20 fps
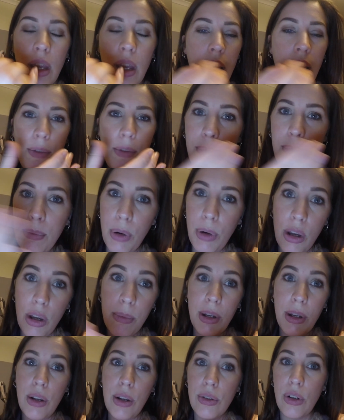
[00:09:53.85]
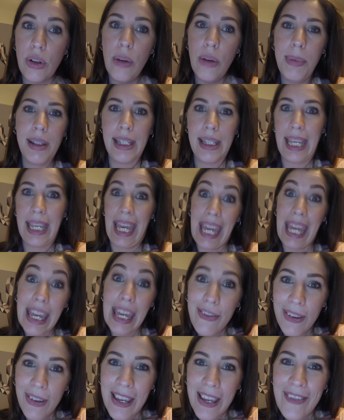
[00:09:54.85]
and I have been blowing my nose a lot because I get
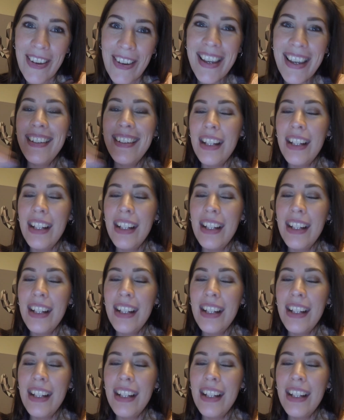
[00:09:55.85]
heat fever.